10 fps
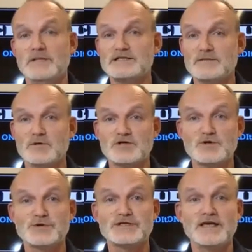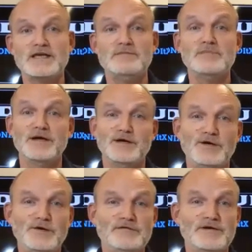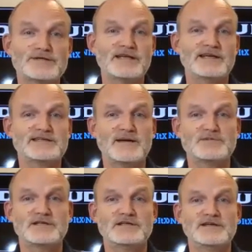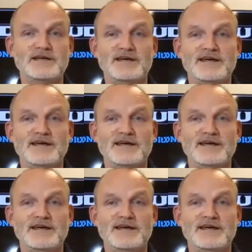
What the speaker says: It's a mature scheme, universally accepted,